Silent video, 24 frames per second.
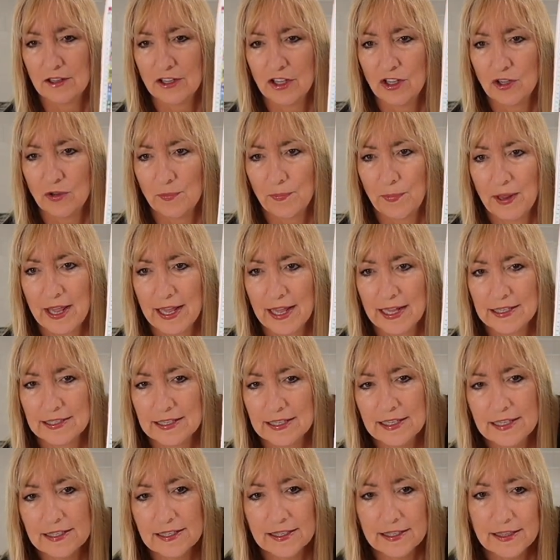cute
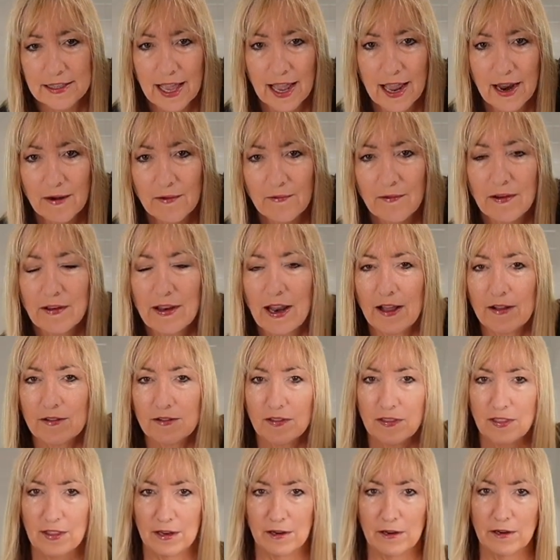pansies.
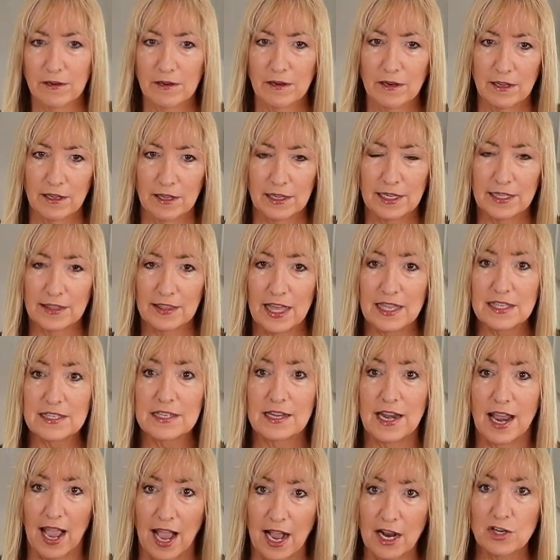That's an
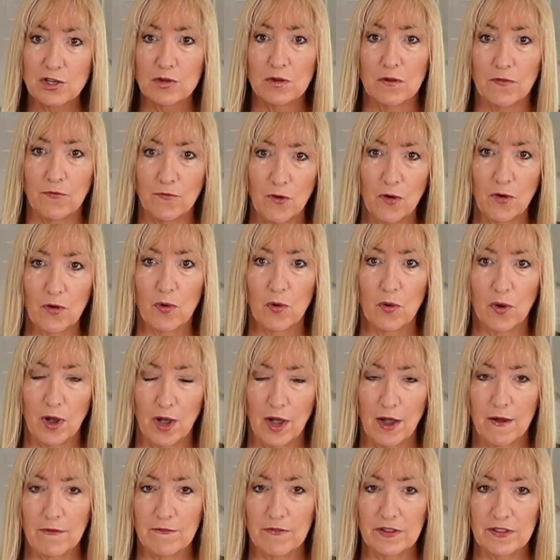actual photo
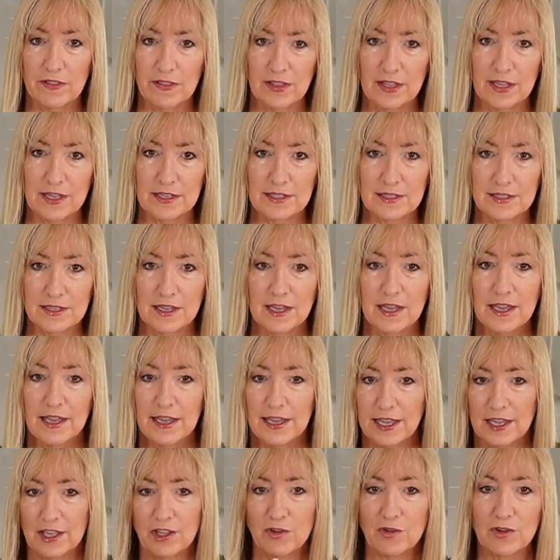of this.
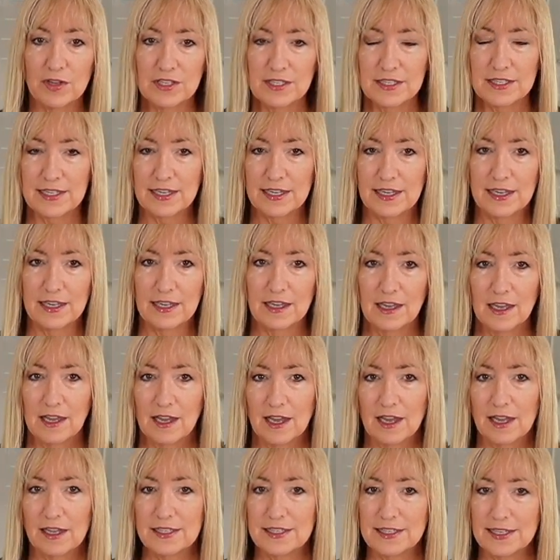And you can see
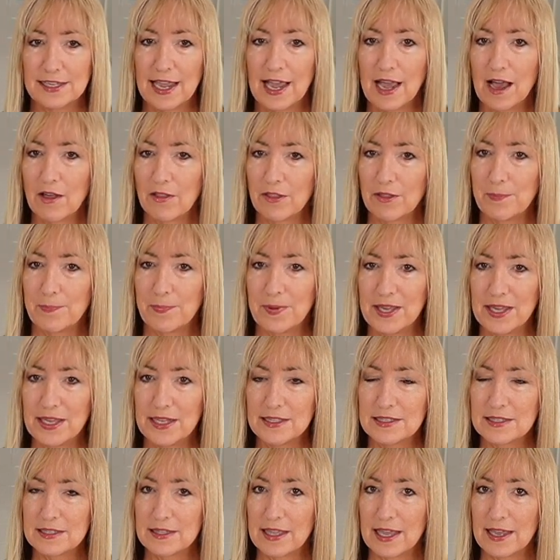how the
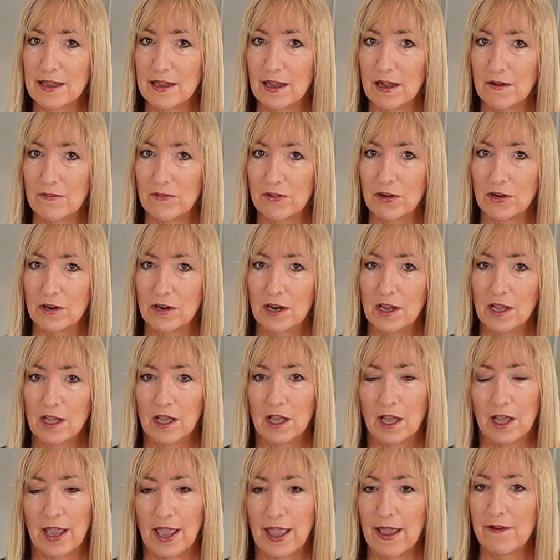beads, they cover
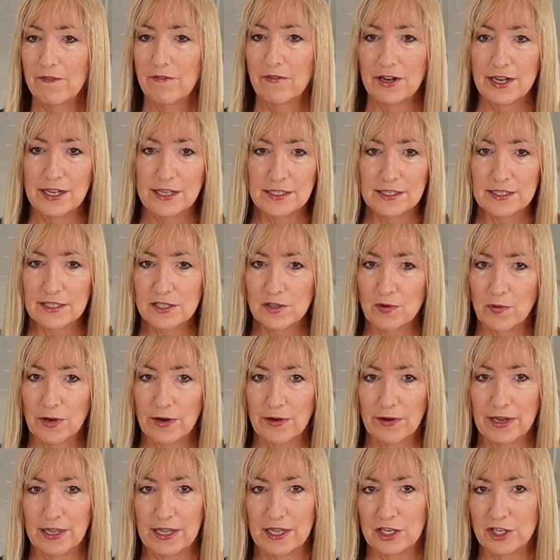every square
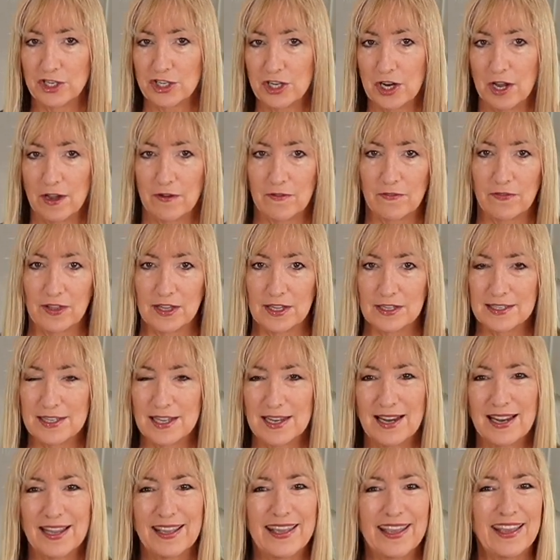inch of this.
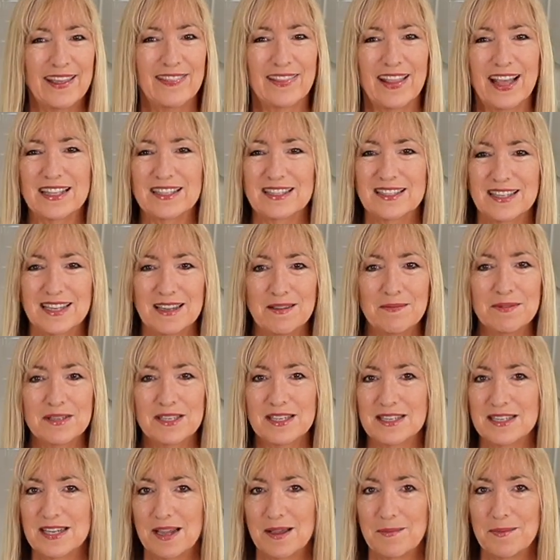And again, that seems
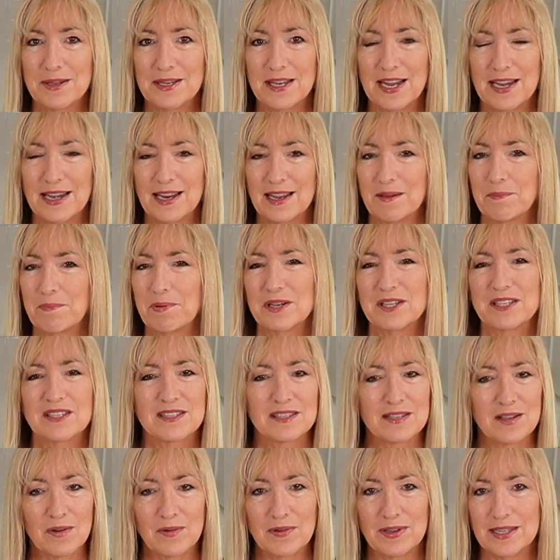intimidating, but it's
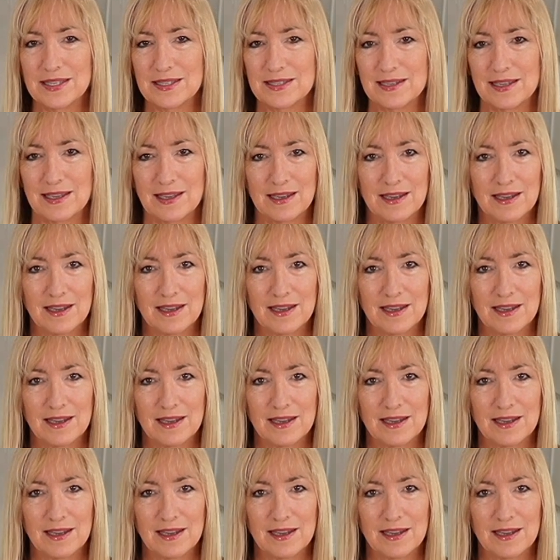so easy.